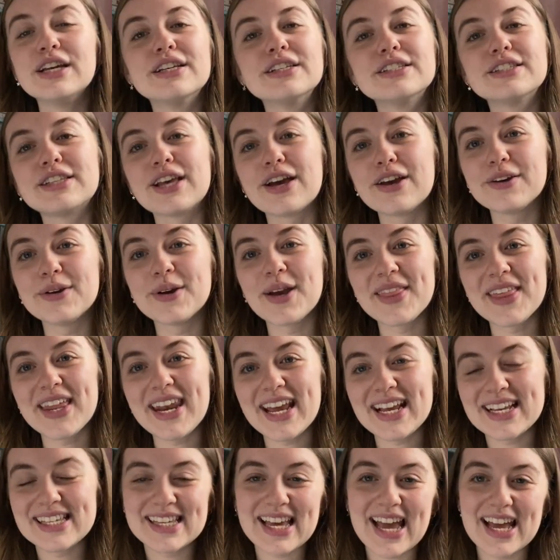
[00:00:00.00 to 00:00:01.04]
So the
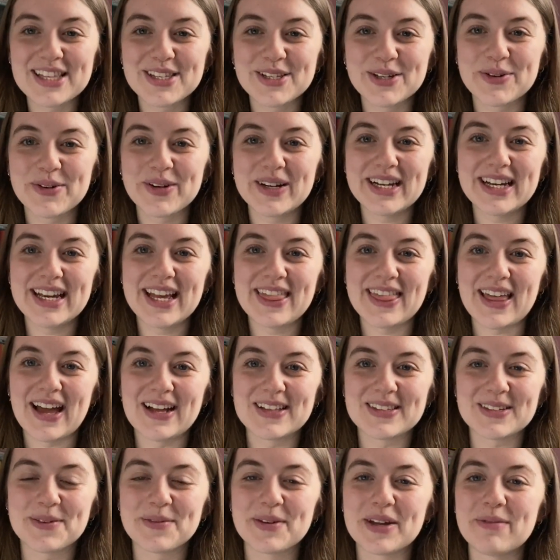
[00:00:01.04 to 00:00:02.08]
next category
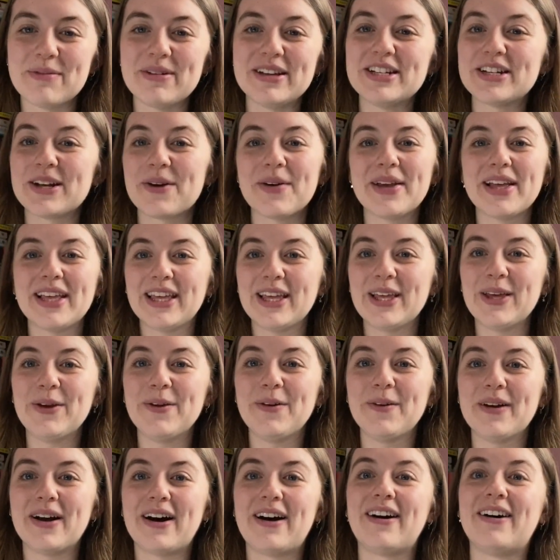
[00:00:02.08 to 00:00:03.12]
that I'm going to be showing
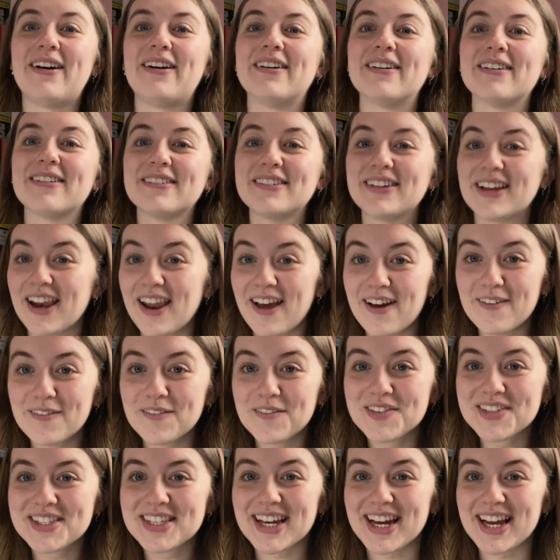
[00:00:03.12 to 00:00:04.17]
you are
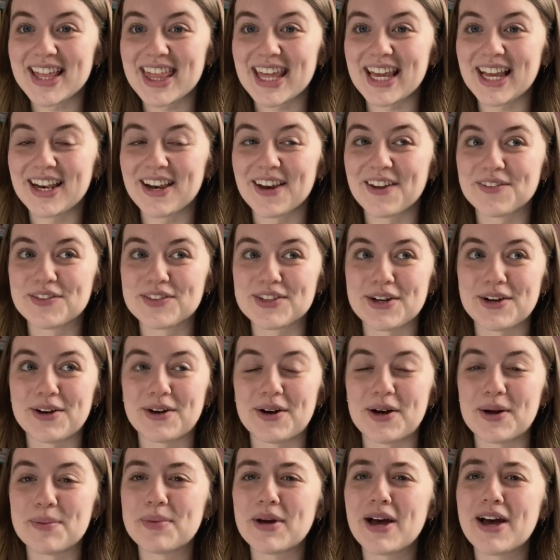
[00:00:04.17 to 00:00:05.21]
gloves. I think gloves
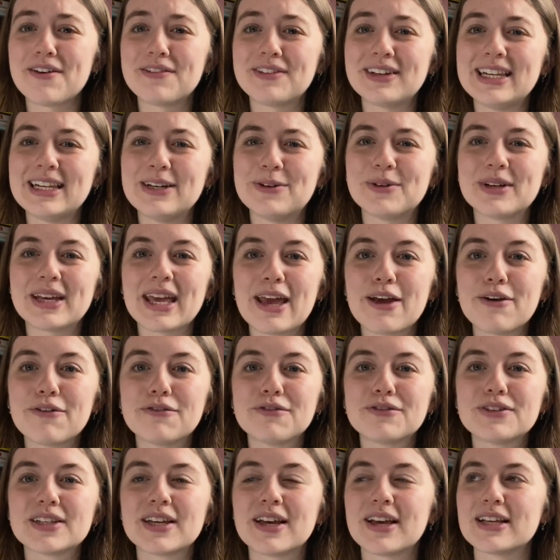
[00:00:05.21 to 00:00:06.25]
are a perfect little
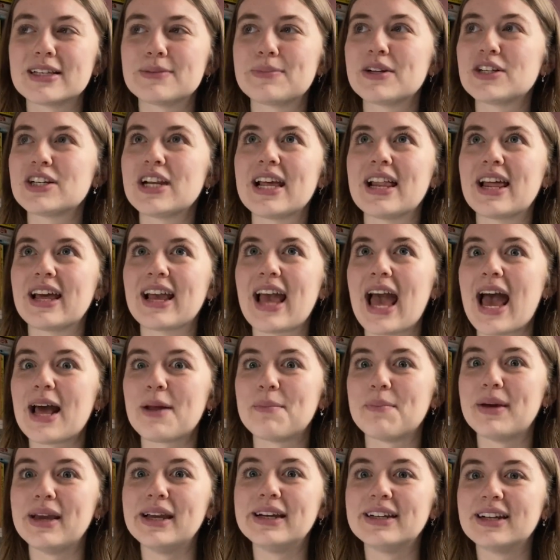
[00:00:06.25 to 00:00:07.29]
gift, especially like
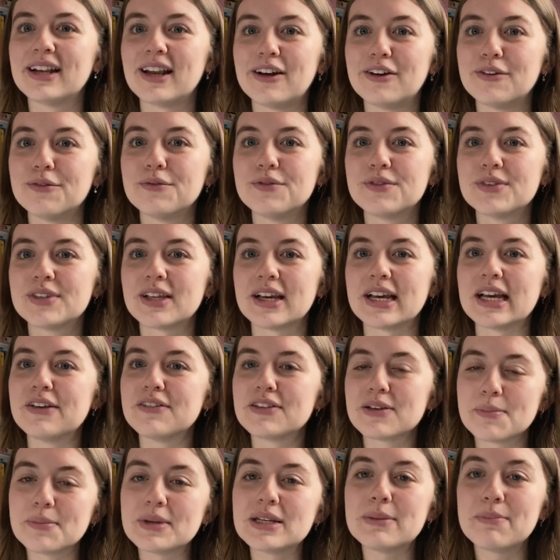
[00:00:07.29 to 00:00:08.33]
handmade gloves. Like if
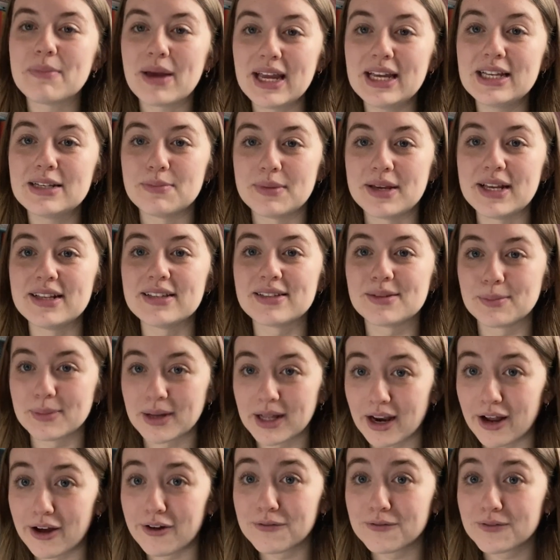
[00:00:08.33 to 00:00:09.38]
somebody made me some
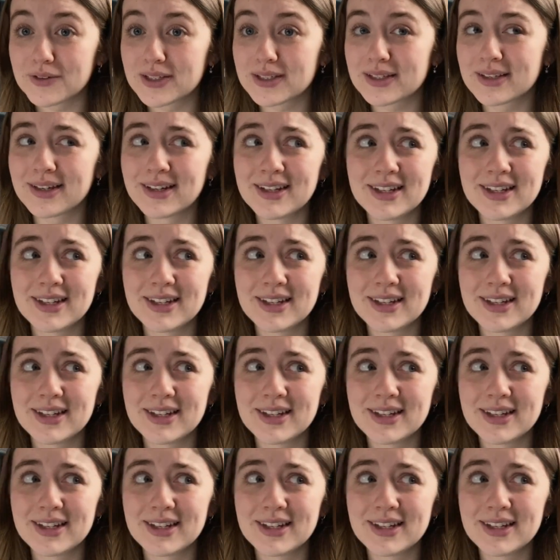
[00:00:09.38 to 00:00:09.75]
gloves,